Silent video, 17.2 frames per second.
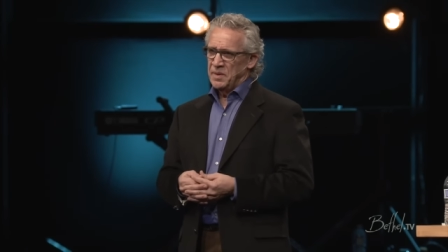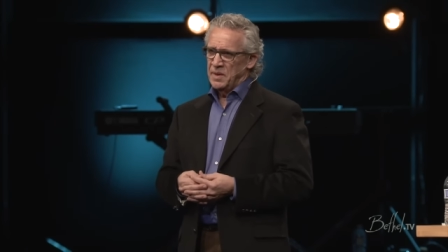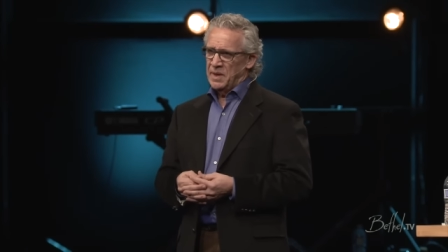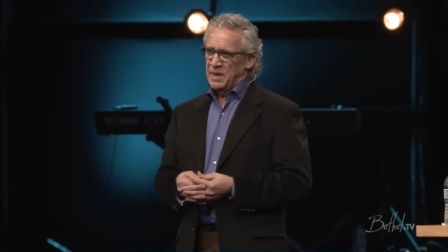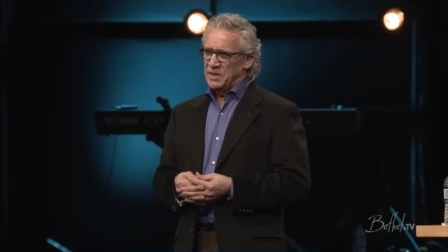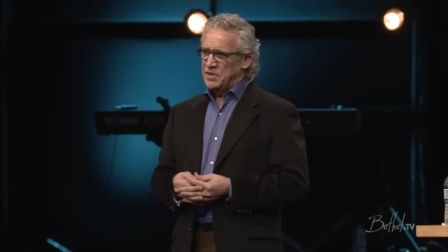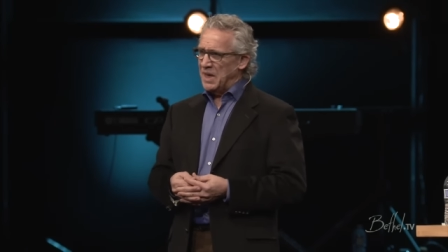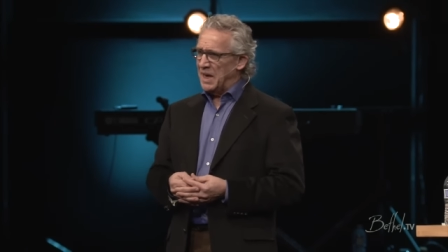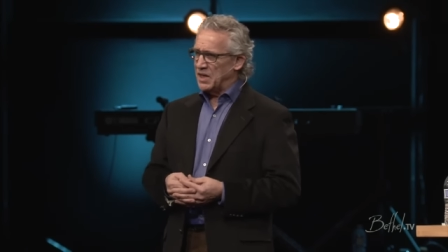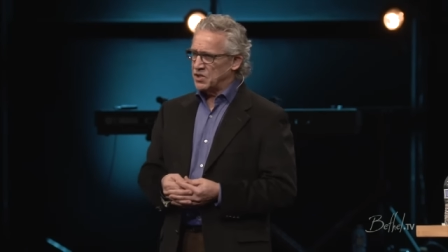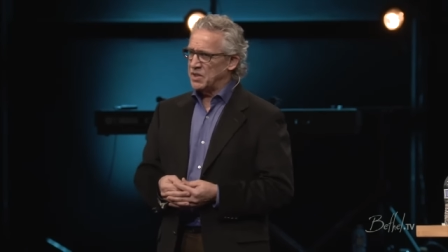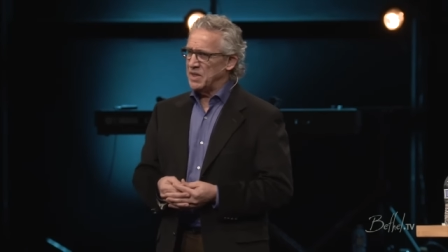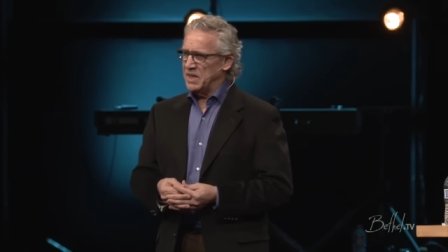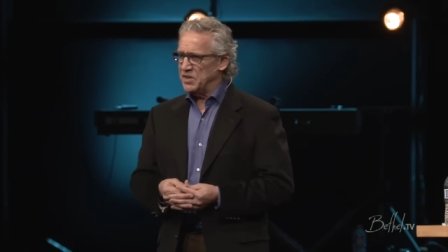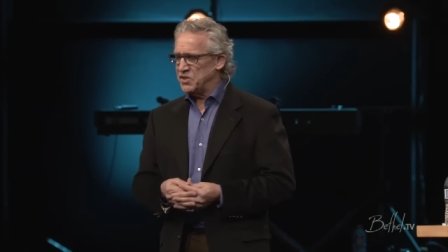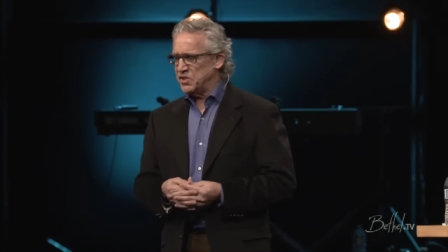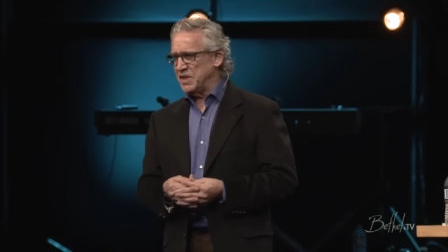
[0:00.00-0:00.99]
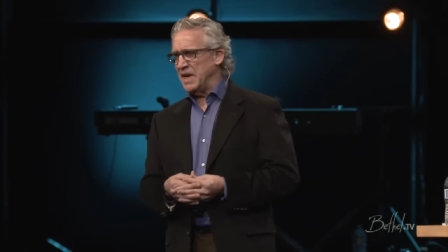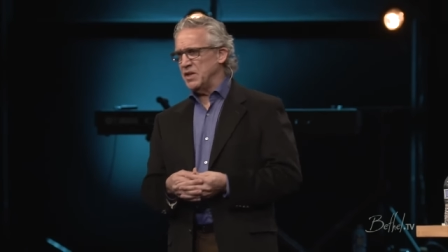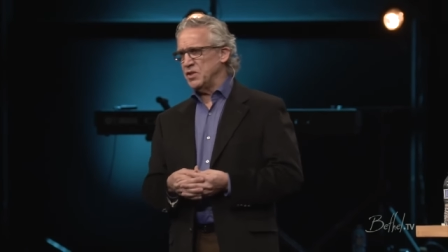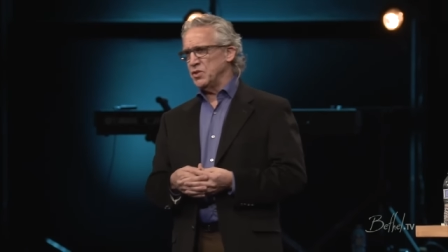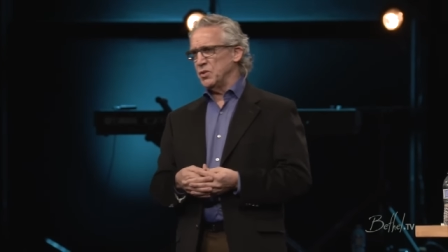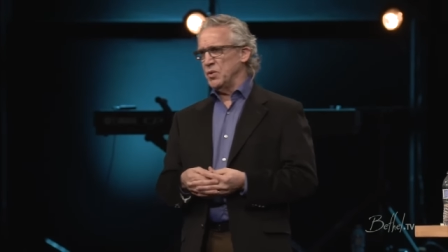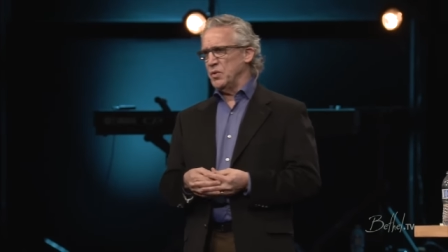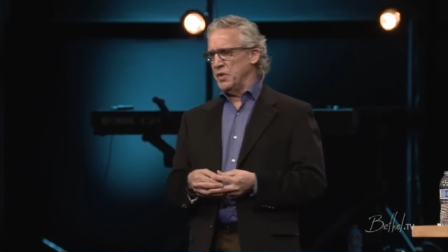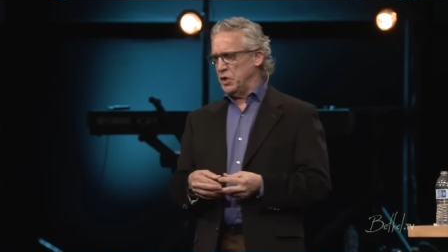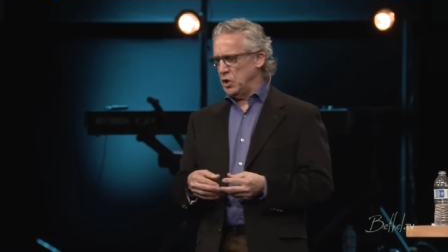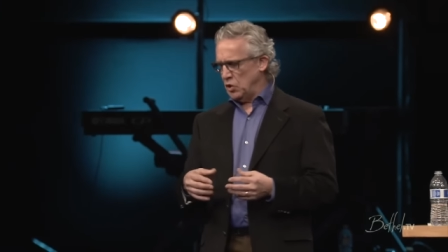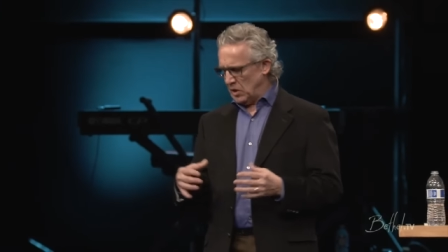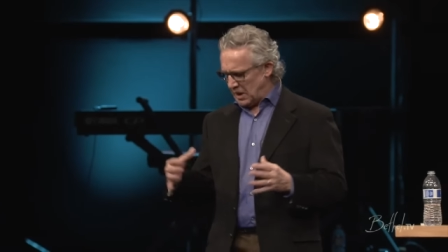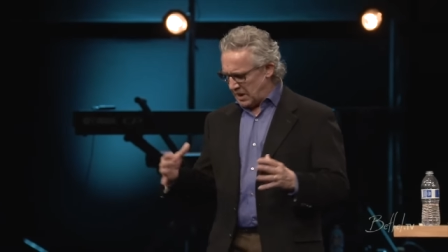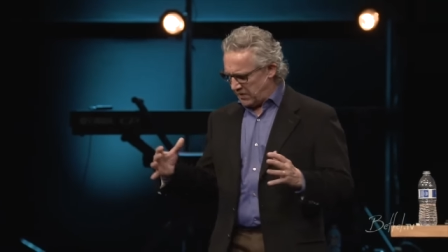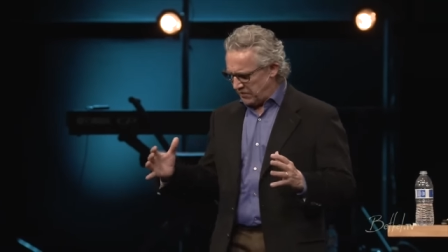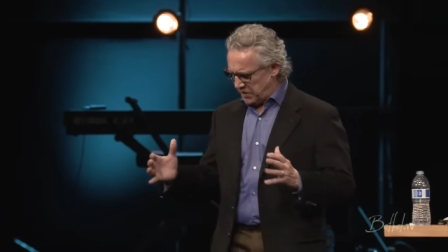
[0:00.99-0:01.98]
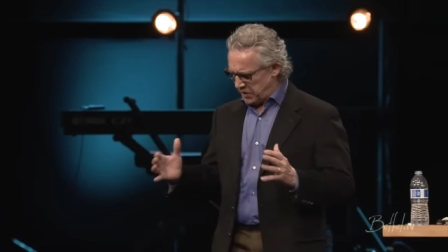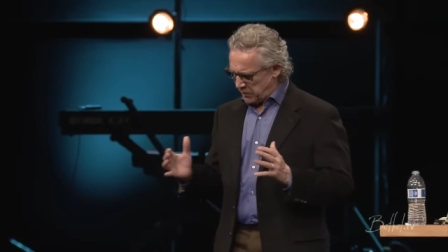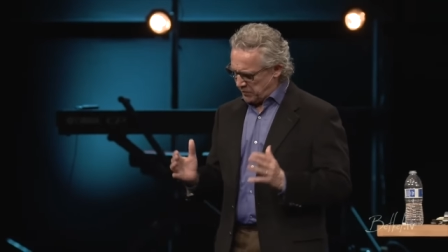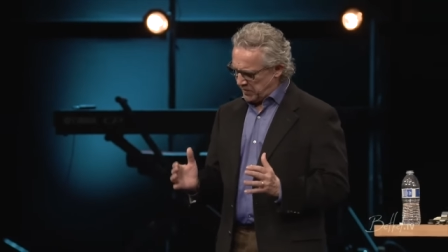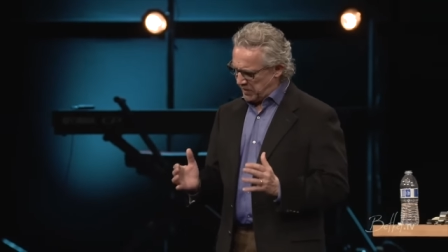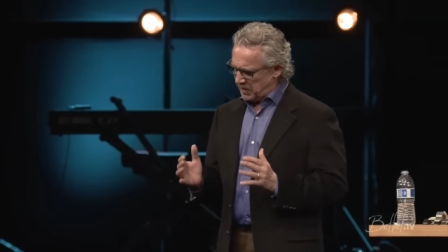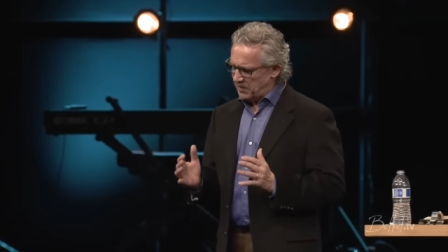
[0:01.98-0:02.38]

It's actually essential that you live in the middle